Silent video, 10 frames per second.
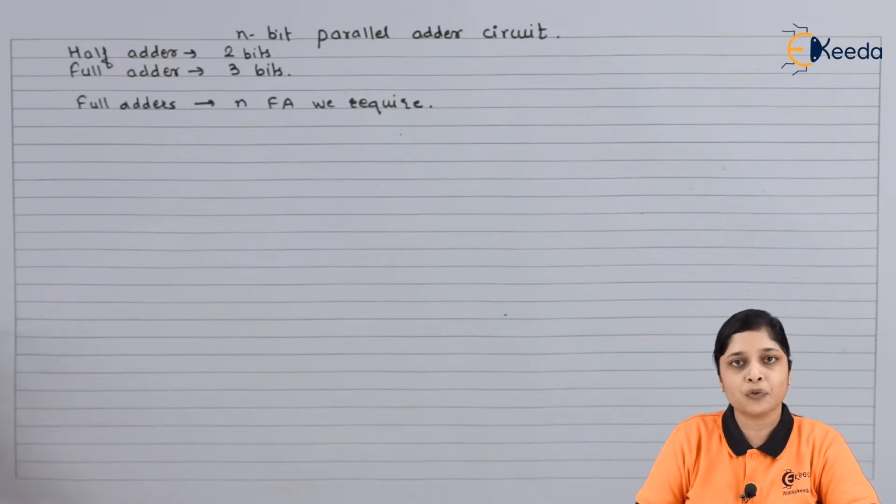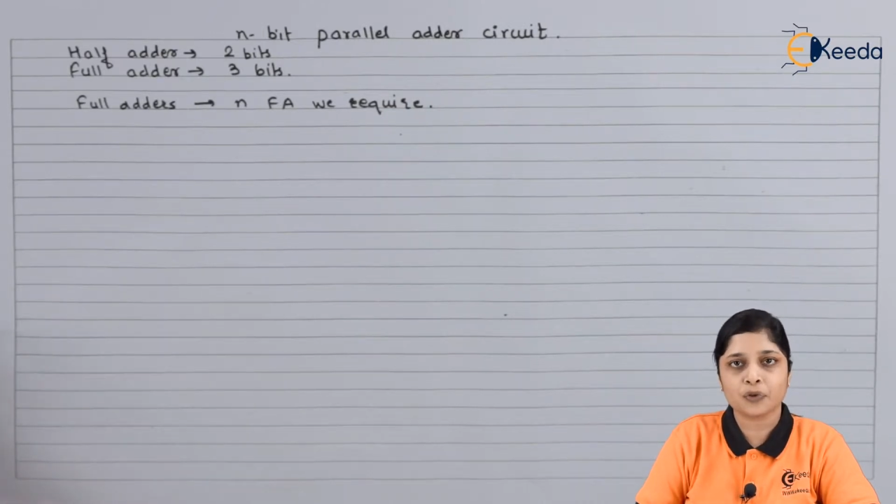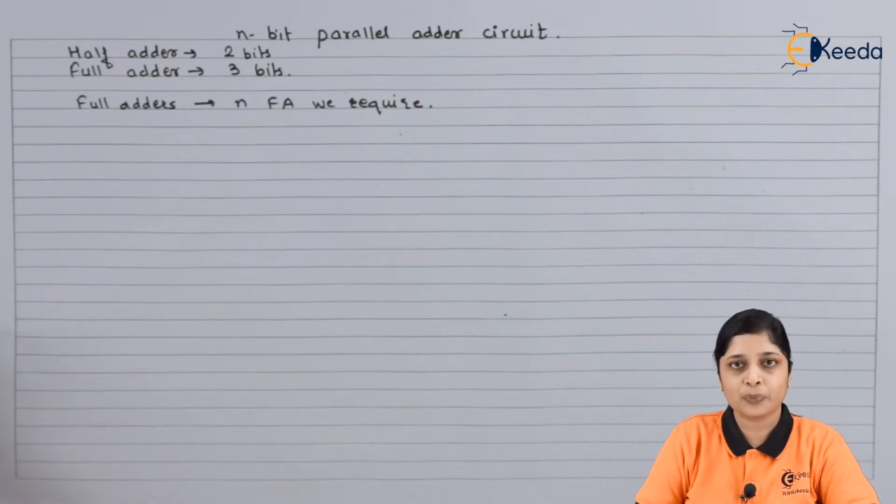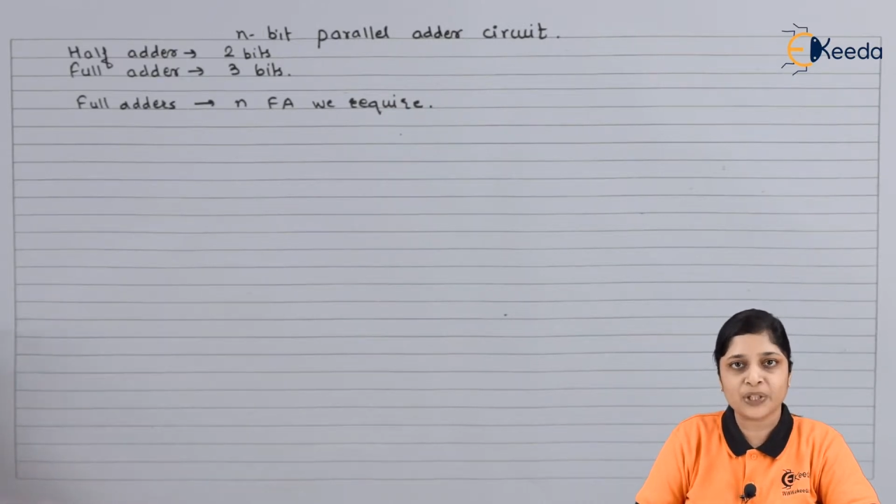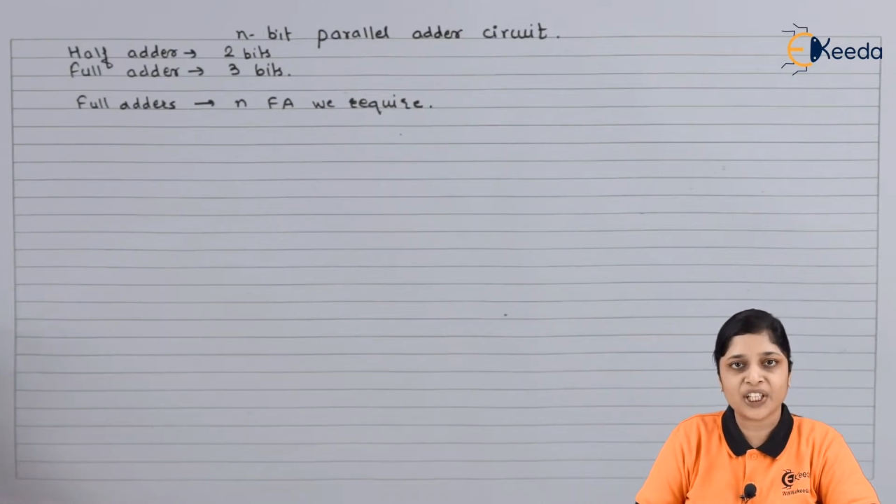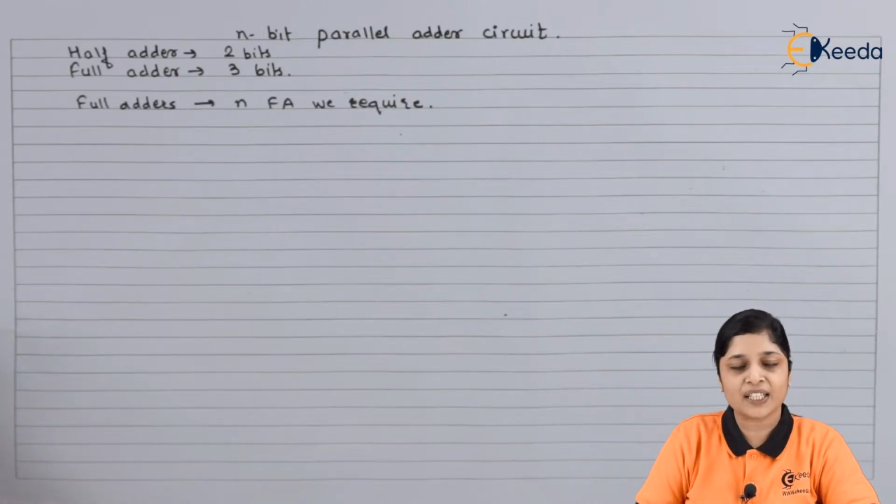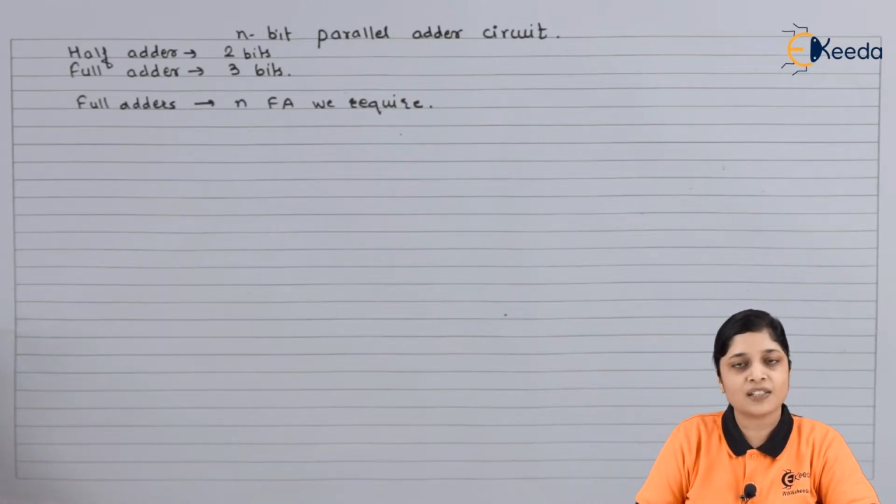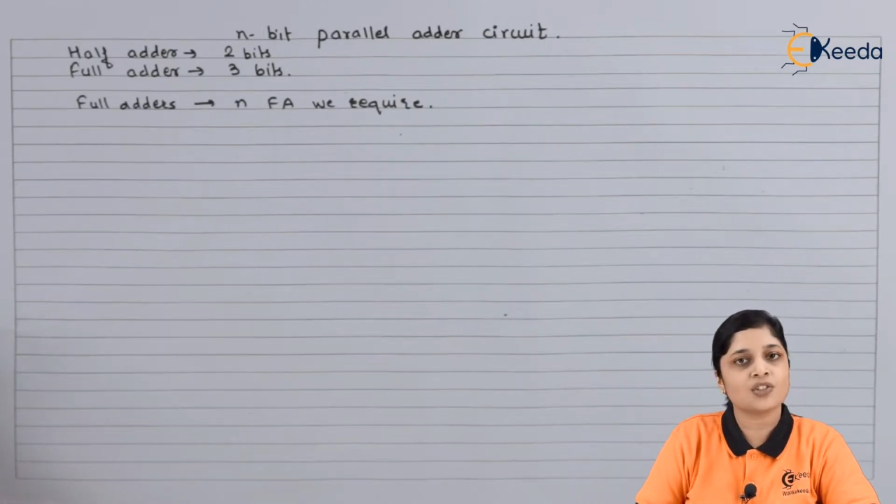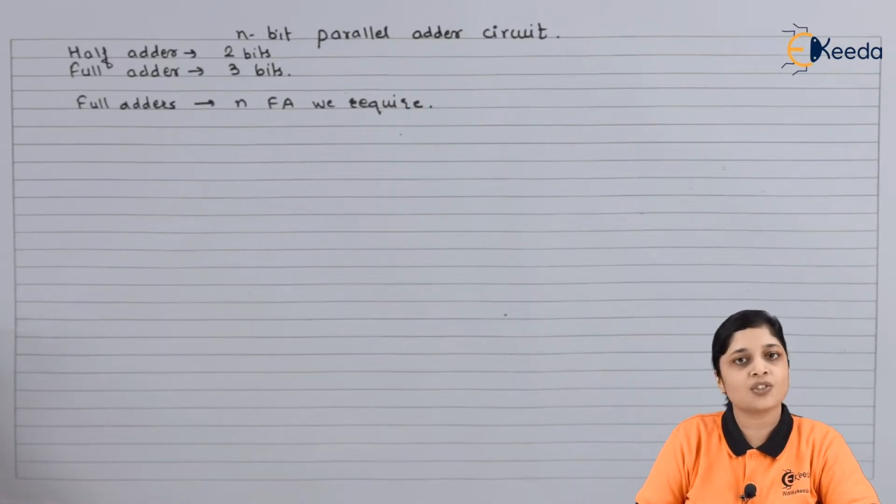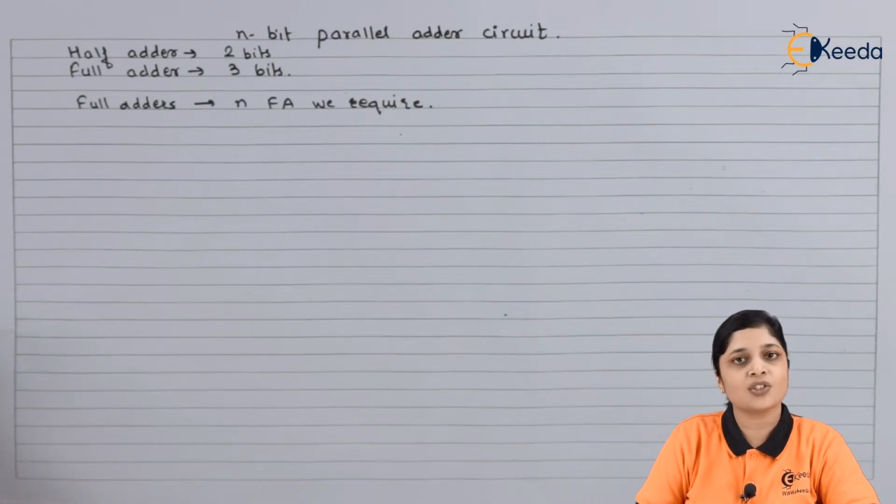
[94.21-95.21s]
four bit
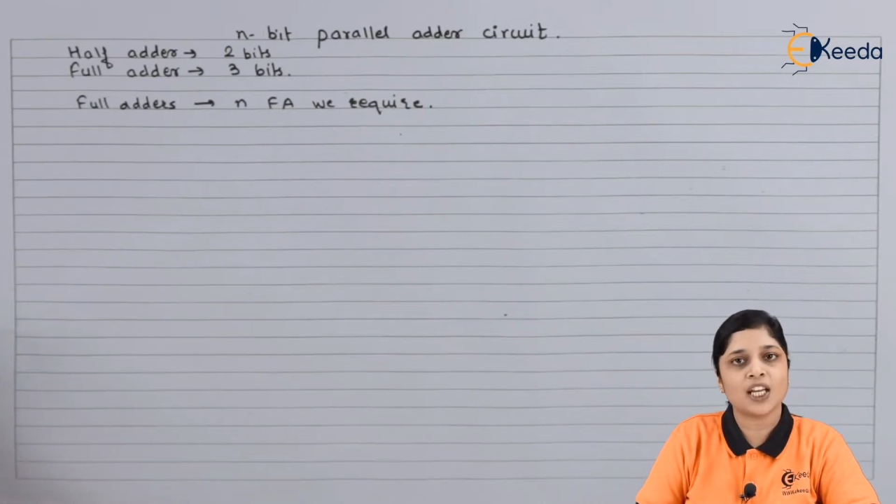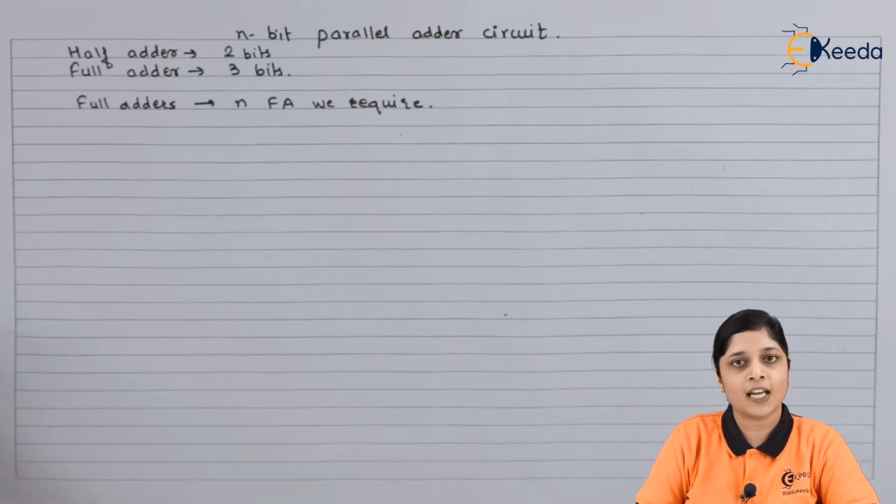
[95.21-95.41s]
addition,